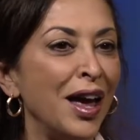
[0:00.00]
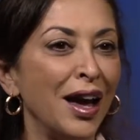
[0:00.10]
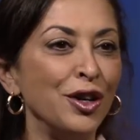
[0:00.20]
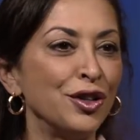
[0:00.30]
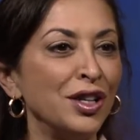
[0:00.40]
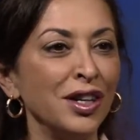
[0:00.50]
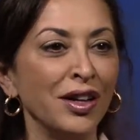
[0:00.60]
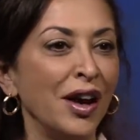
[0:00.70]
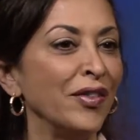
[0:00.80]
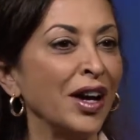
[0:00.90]
and you're sitting
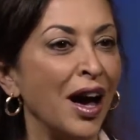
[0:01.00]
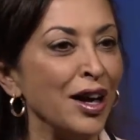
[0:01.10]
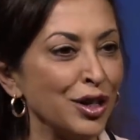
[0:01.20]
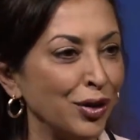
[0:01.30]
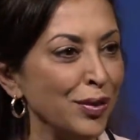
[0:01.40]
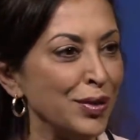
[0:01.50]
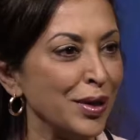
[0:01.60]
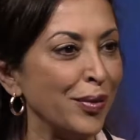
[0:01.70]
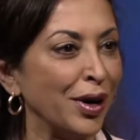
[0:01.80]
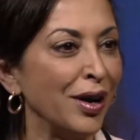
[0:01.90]
there having ice cream
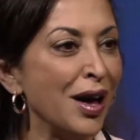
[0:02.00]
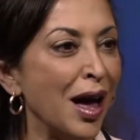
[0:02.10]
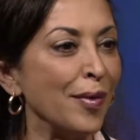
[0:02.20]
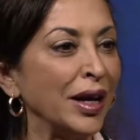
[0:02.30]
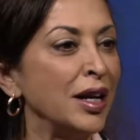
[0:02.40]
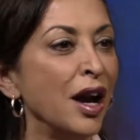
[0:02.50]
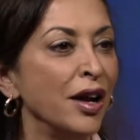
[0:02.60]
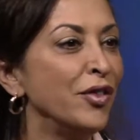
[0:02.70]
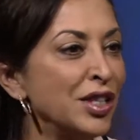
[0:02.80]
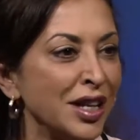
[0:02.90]
somewhere, I'm like, none
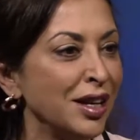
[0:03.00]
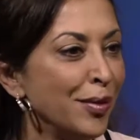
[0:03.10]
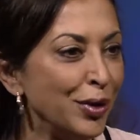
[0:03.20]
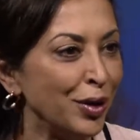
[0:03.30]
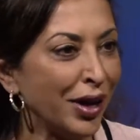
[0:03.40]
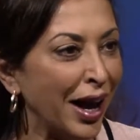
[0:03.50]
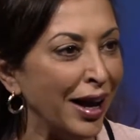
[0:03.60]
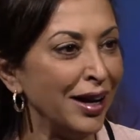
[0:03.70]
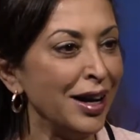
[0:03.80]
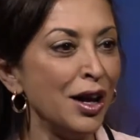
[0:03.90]
of us can
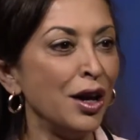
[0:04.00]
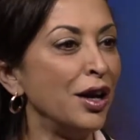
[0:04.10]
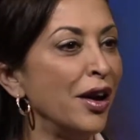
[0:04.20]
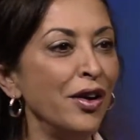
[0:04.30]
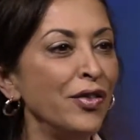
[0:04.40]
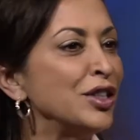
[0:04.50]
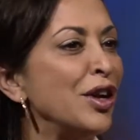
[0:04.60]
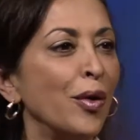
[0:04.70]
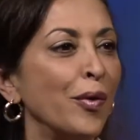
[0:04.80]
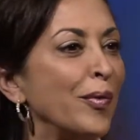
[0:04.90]
communicate, none of us
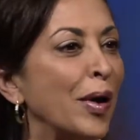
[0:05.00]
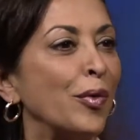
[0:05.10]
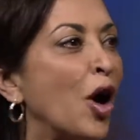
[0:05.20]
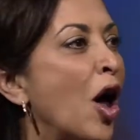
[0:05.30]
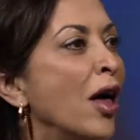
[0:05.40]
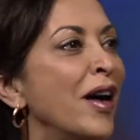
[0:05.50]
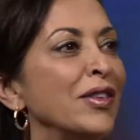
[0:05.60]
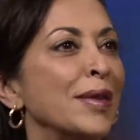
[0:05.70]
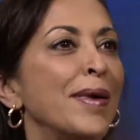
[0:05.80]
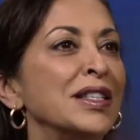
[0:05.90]
know, but we're all
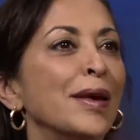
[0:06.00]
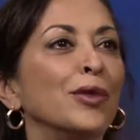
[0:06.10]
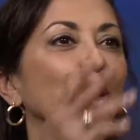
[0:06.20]
having the best time